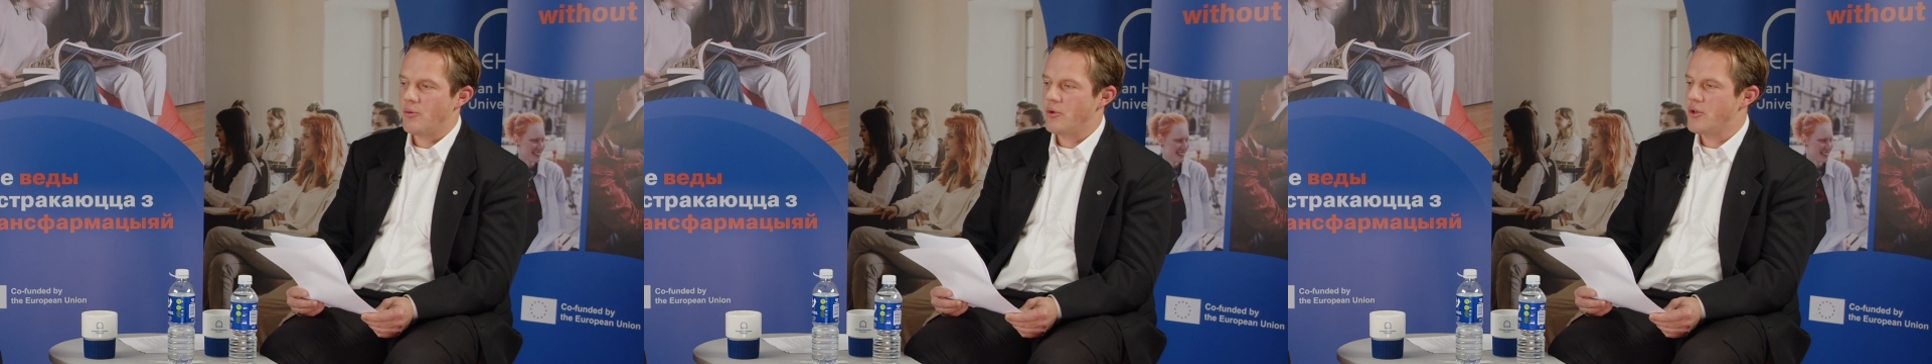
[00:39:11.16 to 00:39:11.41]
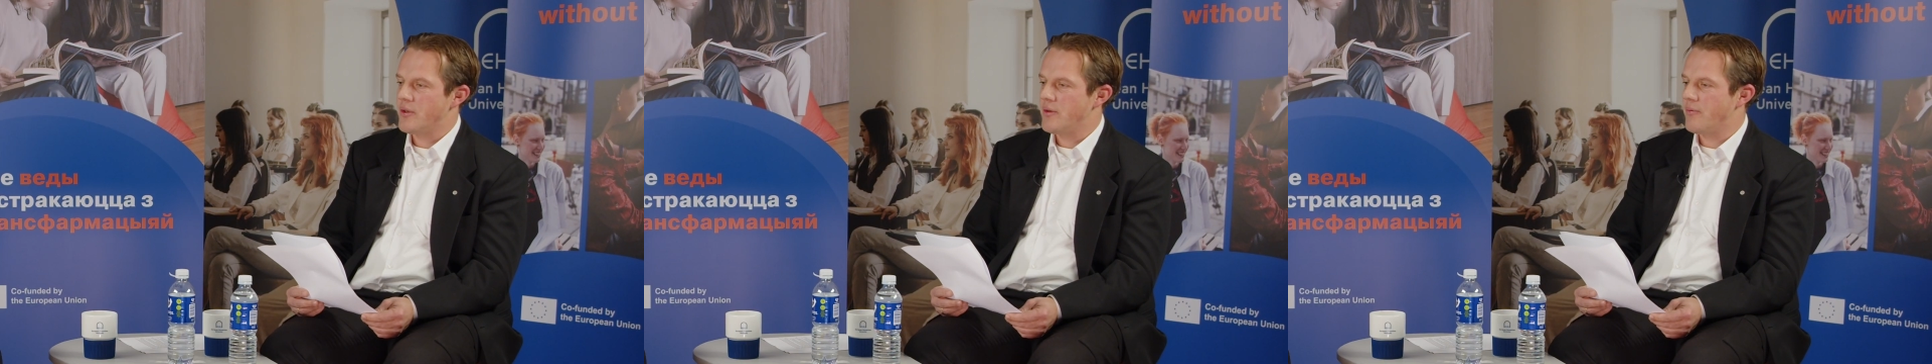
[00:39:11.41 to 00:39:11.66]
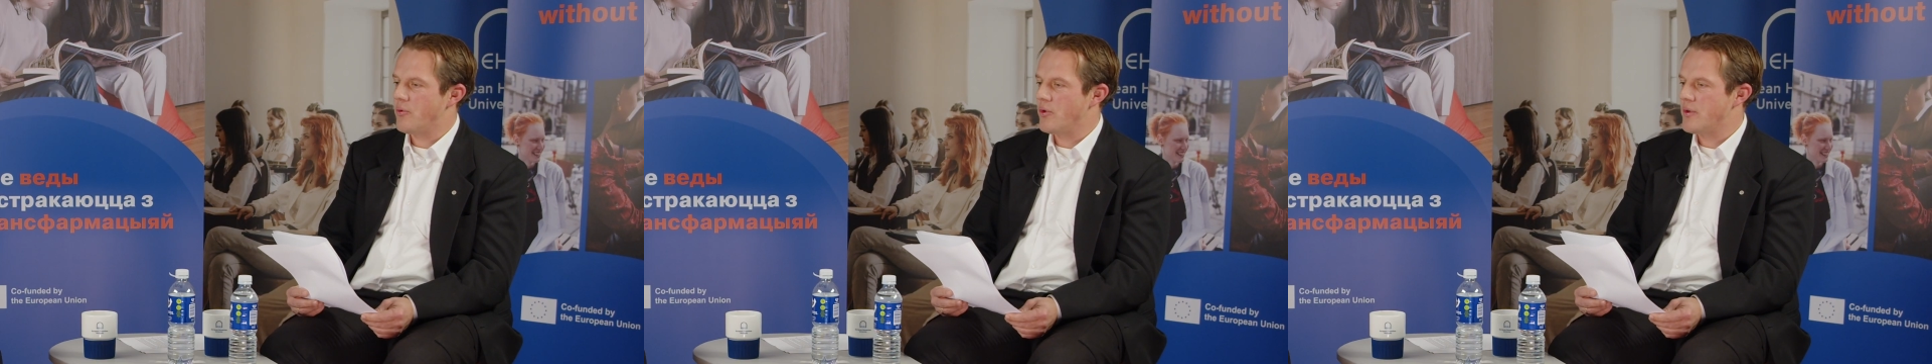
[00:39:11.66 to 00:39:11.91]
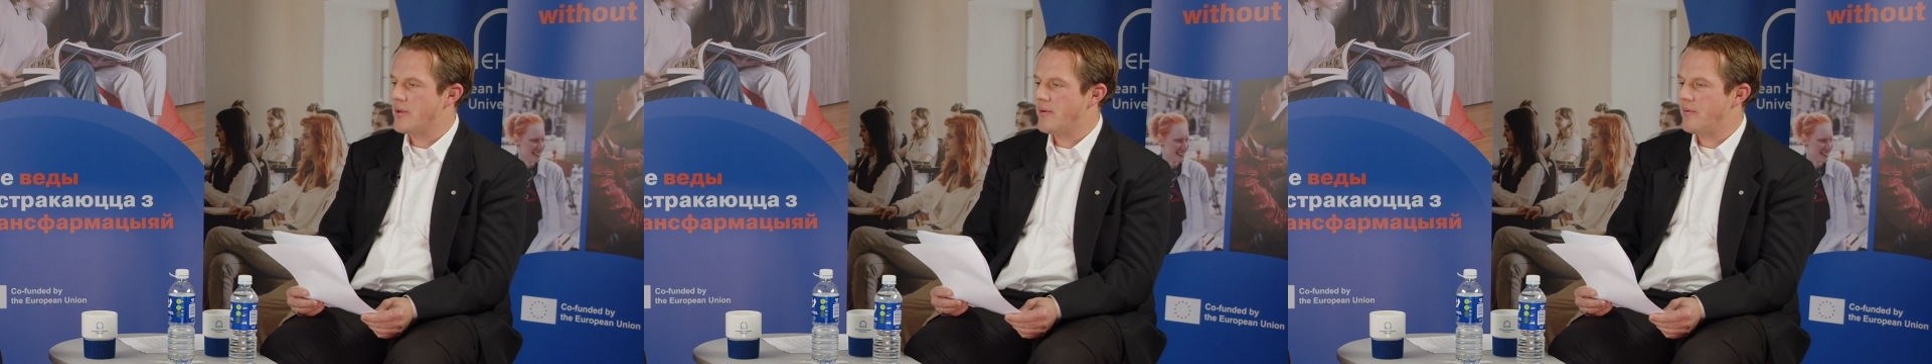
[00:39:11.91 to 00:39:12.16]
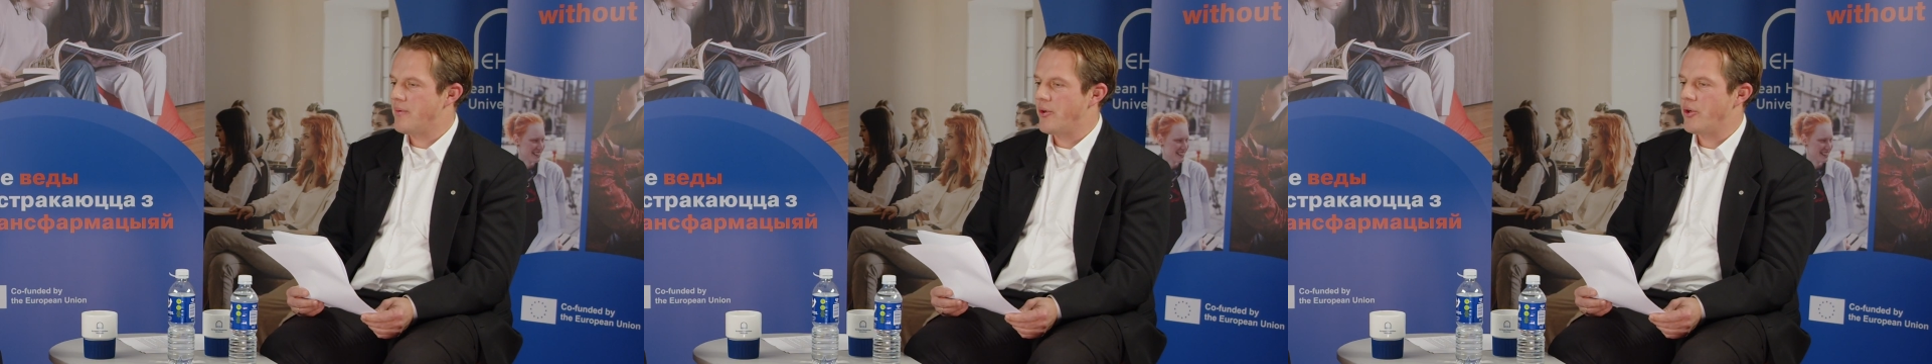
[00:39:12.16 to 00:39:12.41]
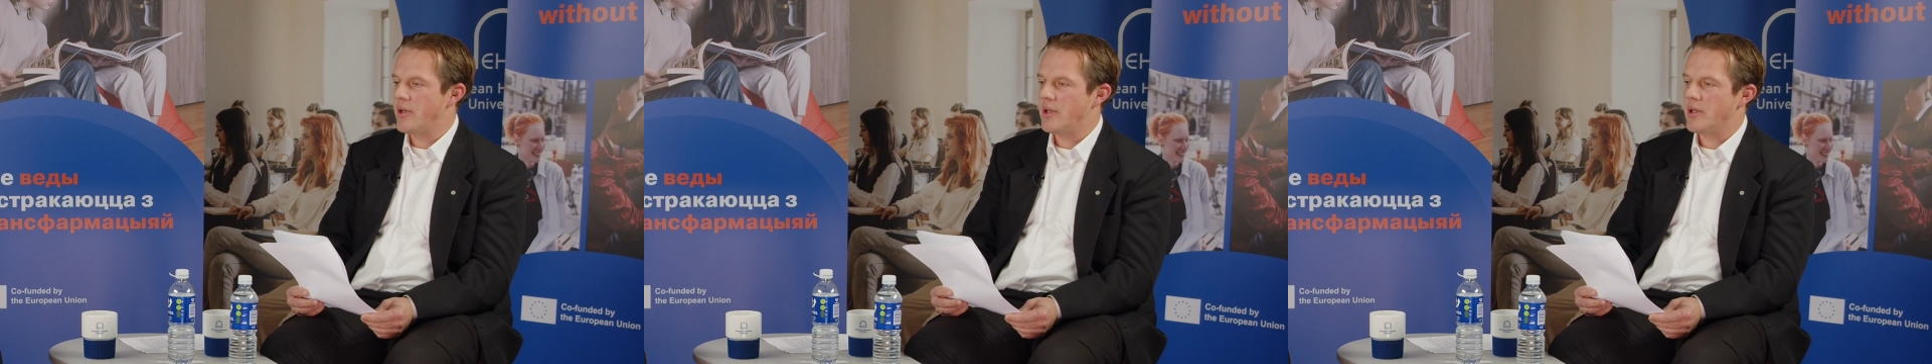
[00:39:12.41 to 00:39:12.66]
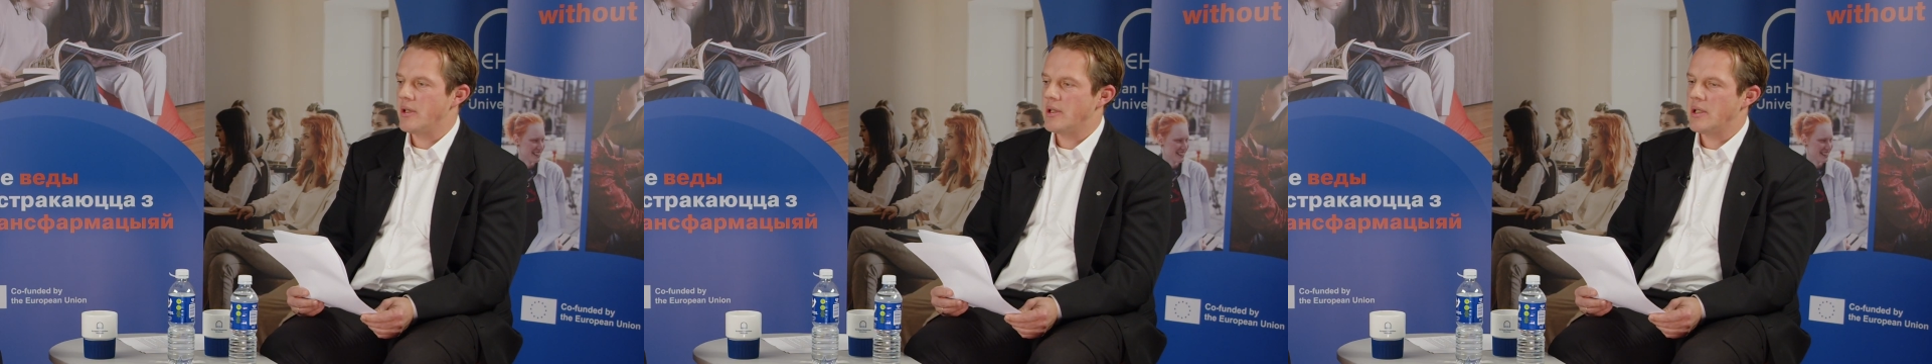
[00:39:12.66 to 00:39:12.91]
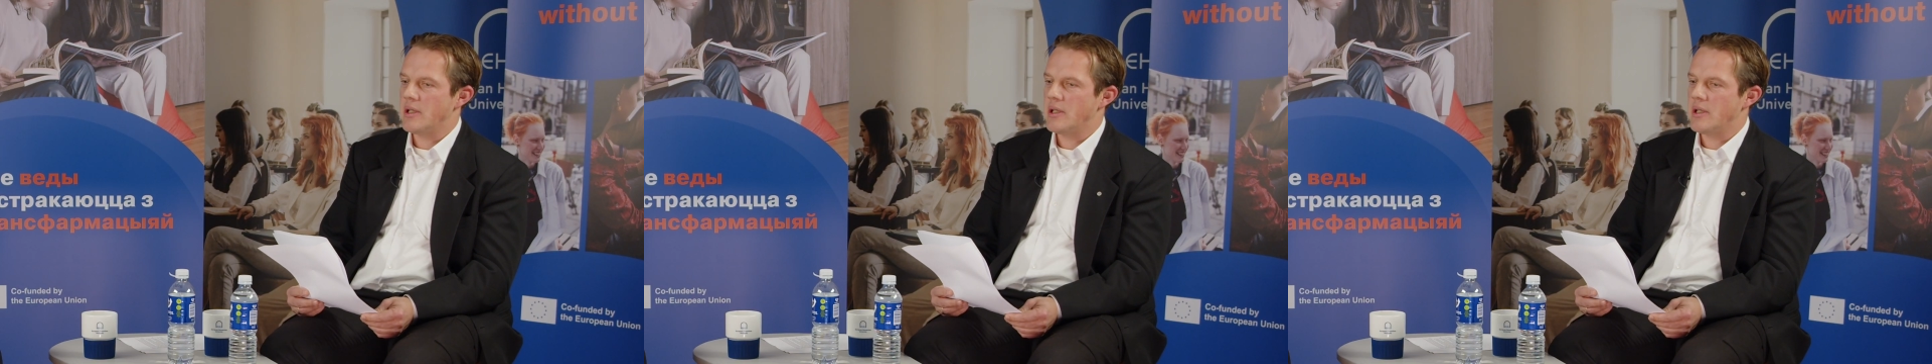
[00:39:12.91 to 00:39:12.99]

which is of course very